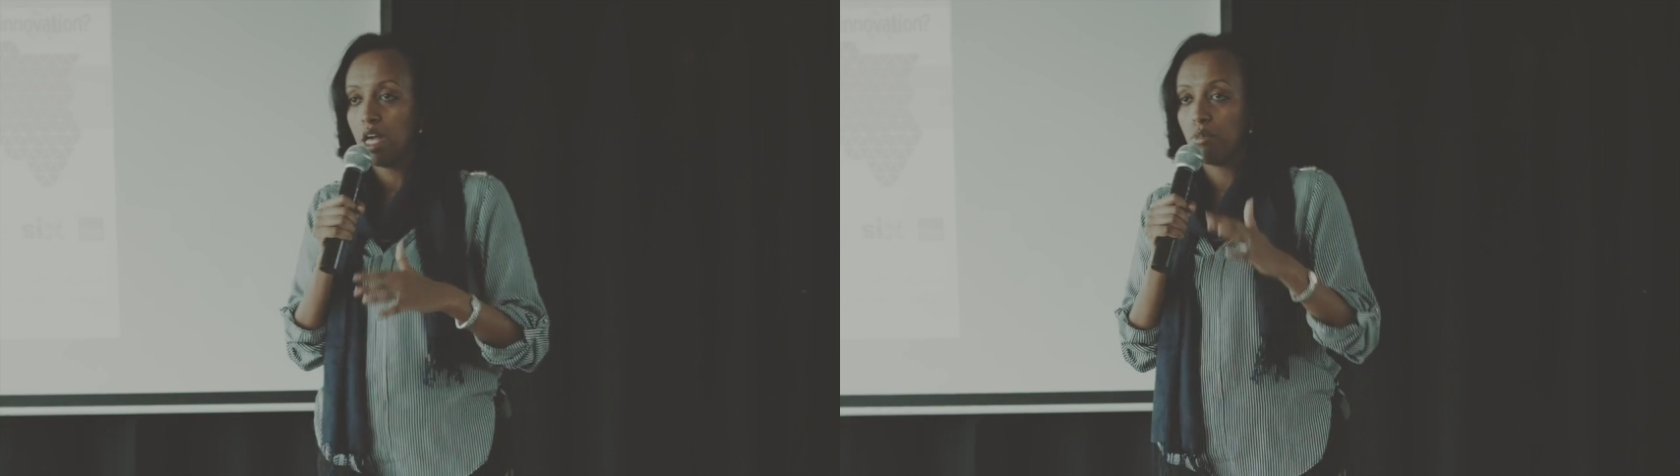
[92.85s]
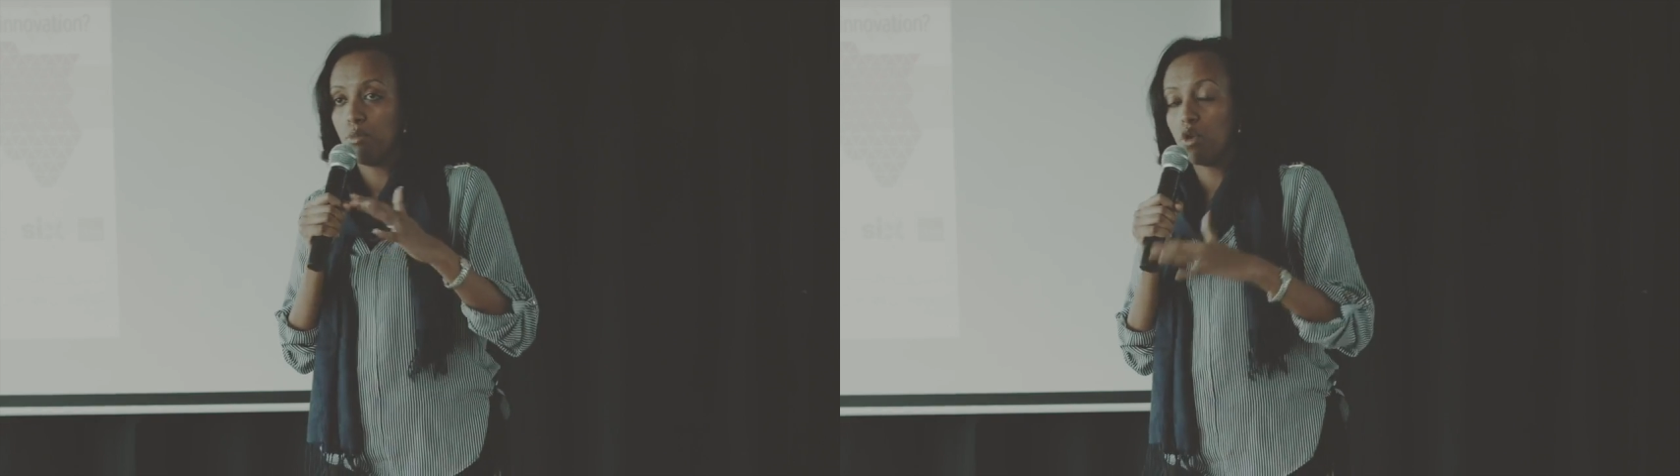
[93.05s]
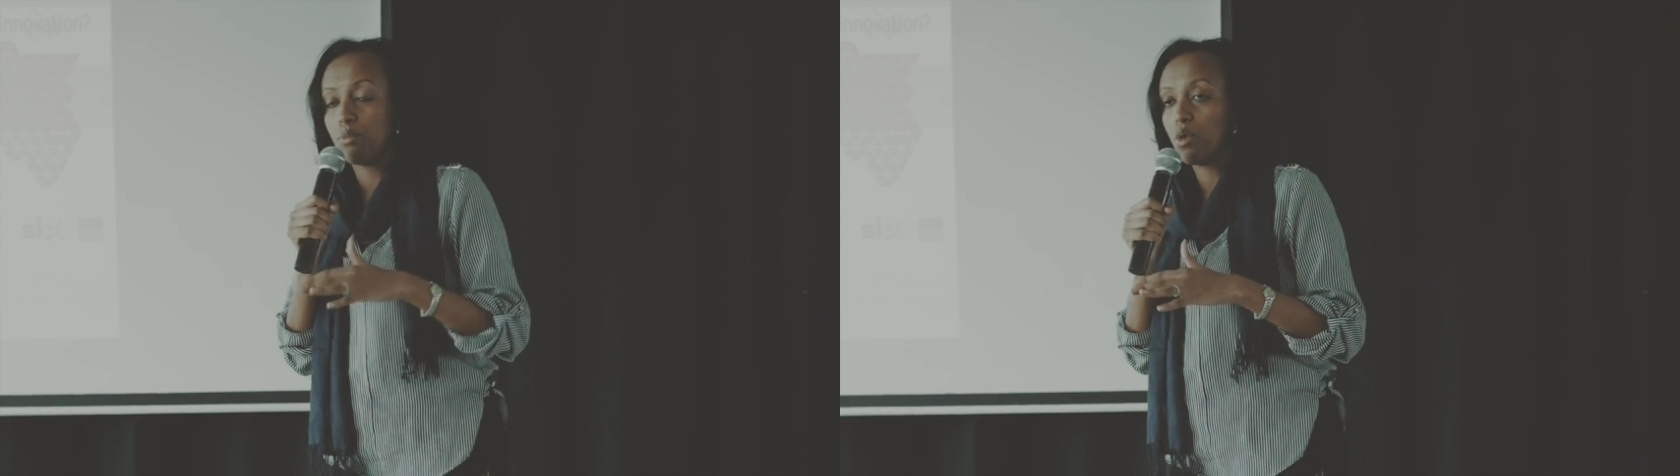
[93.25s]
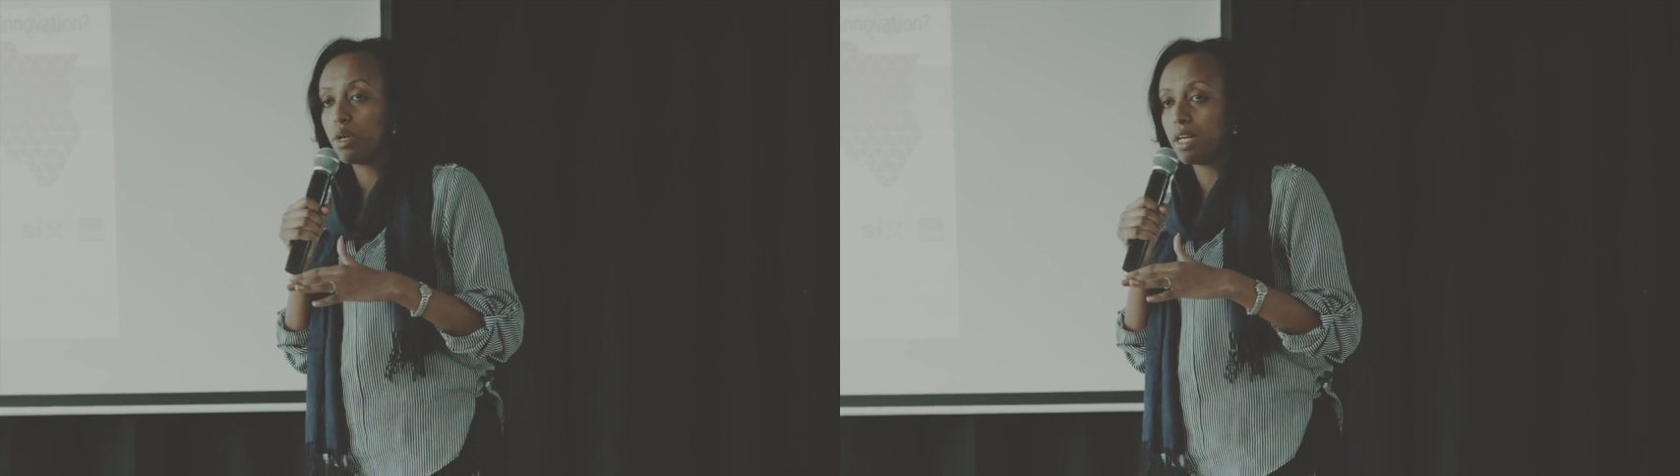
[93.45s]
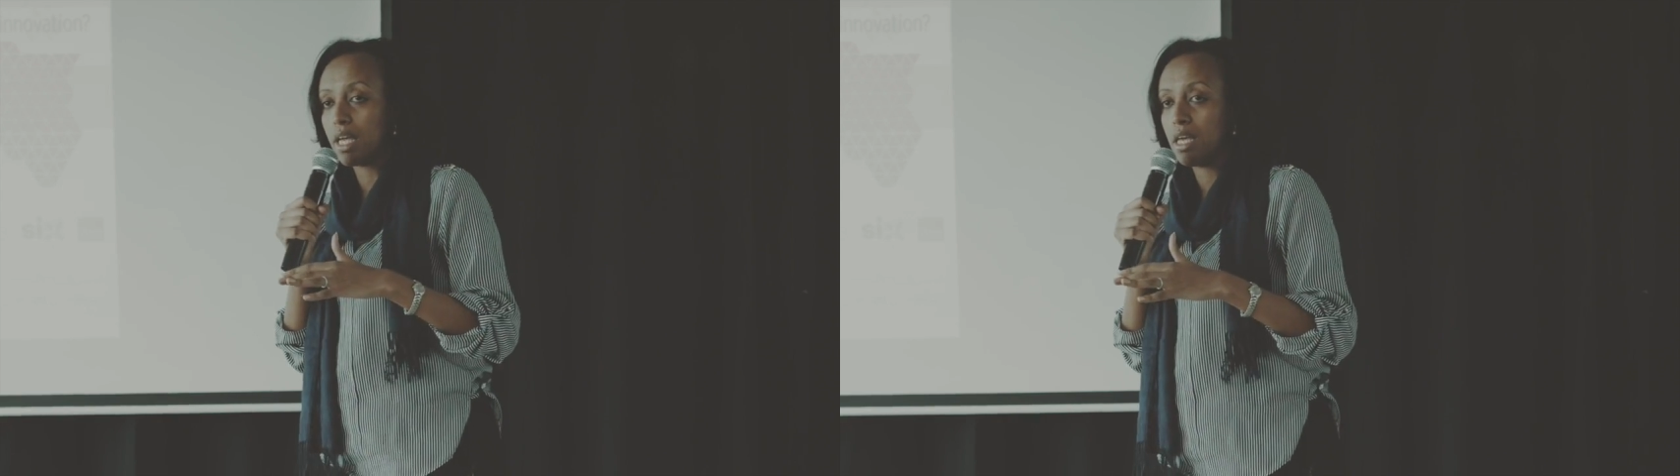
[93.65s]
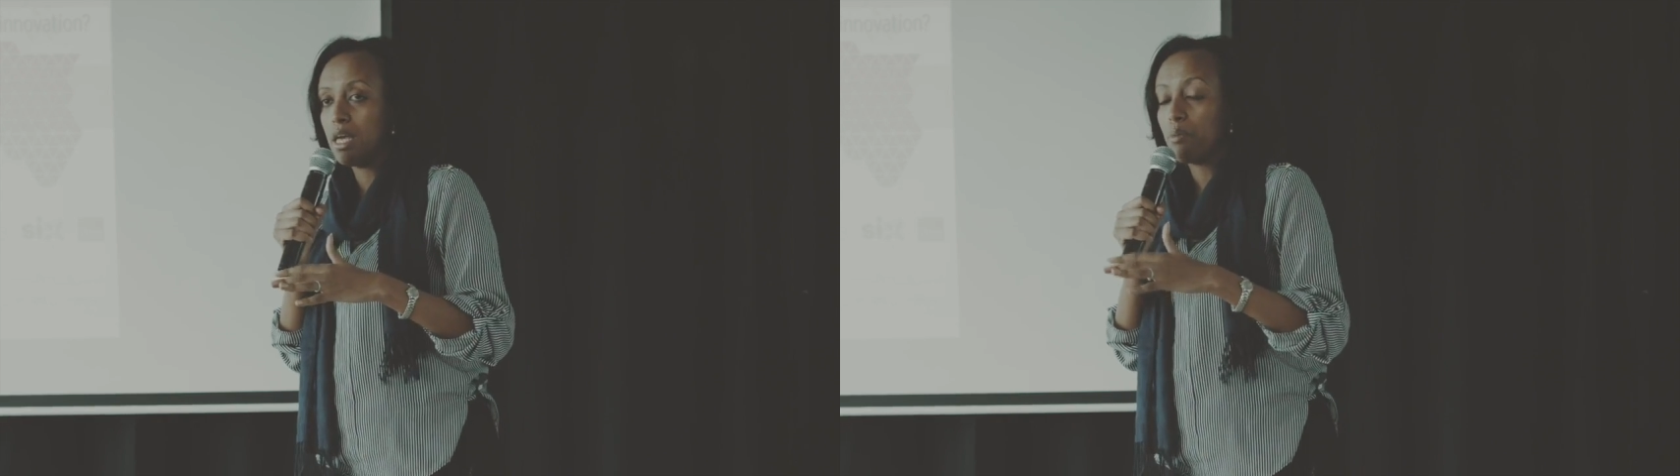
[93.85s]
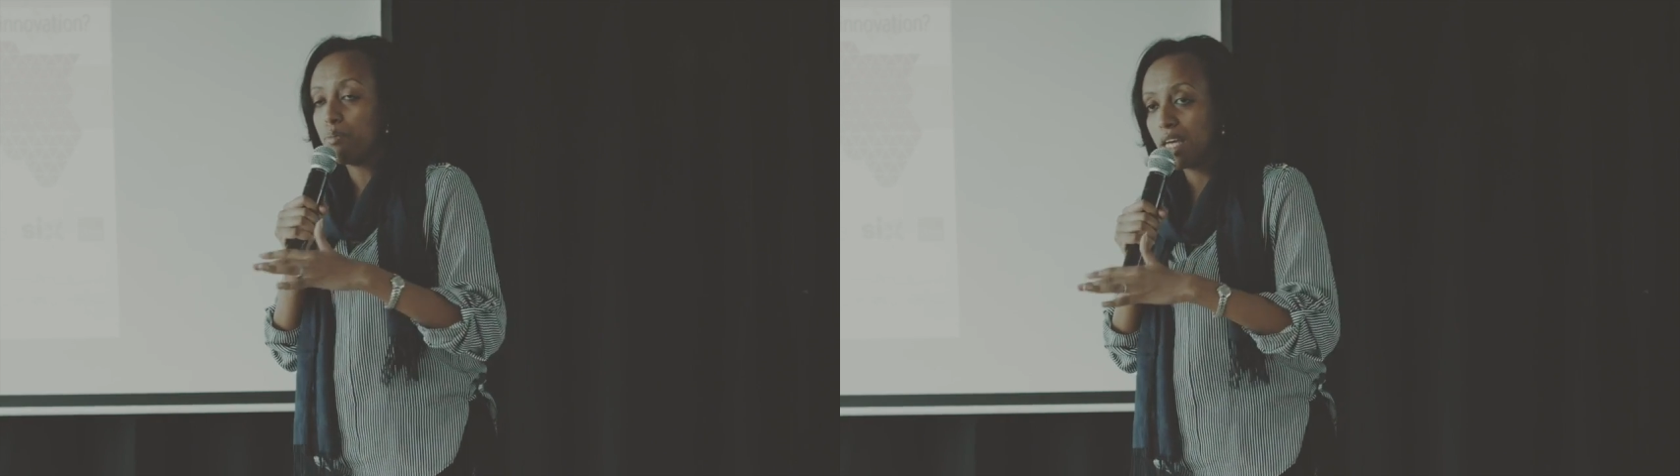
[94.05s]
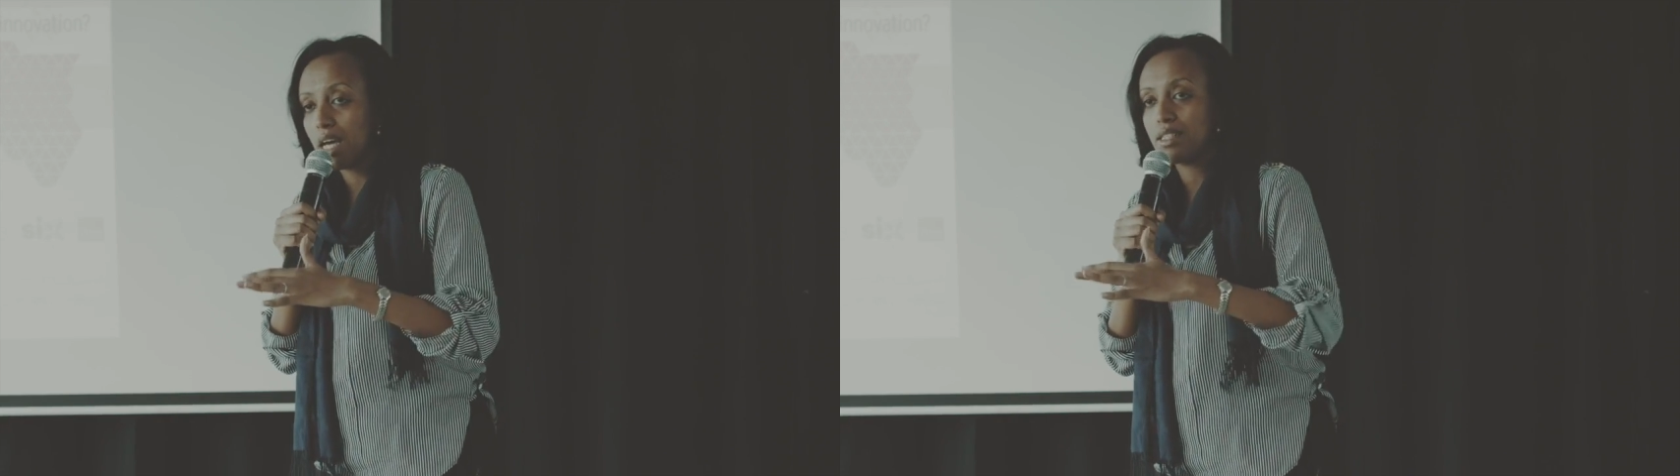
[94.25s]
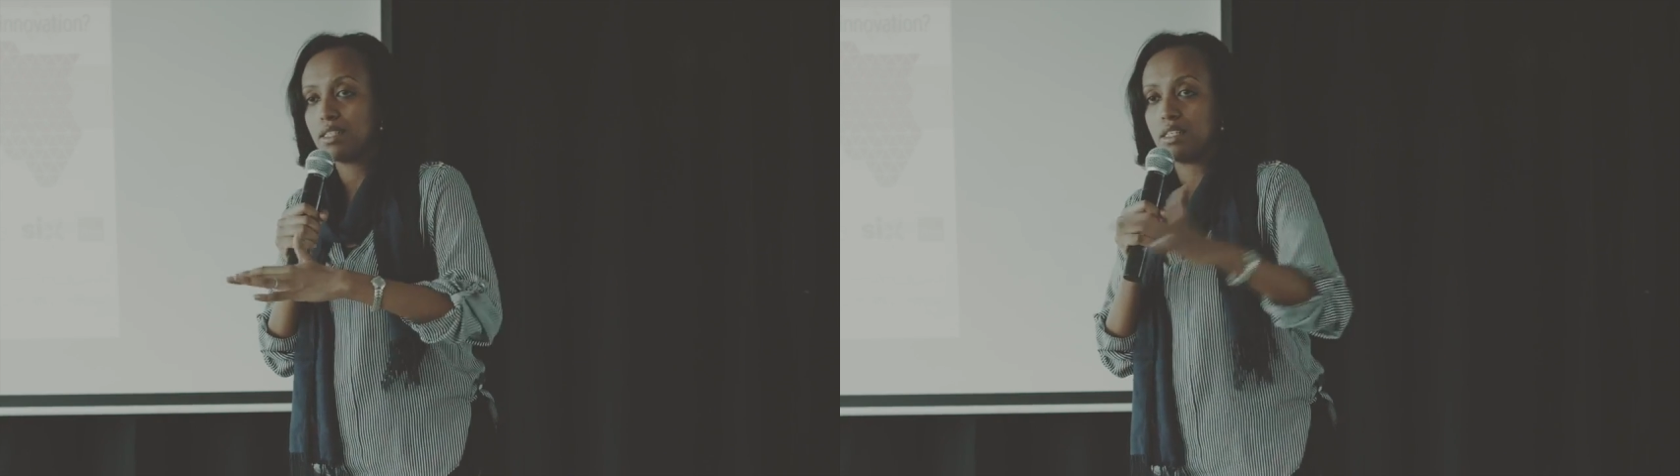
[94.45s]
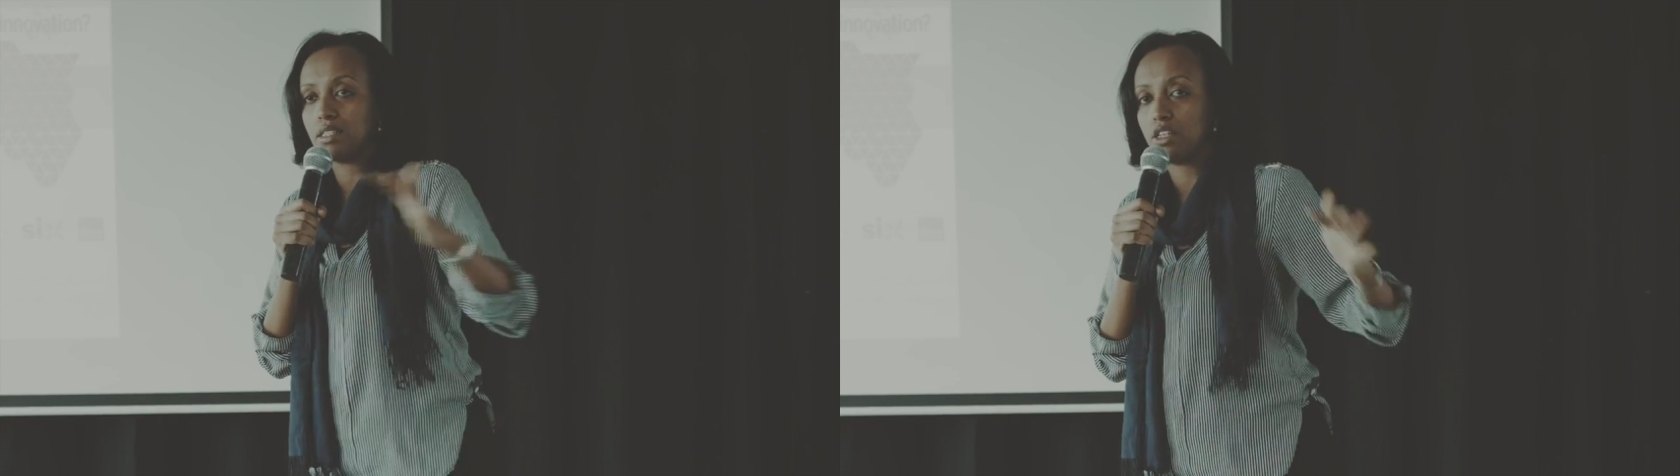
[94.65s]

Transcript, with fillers: But more importantly, because it is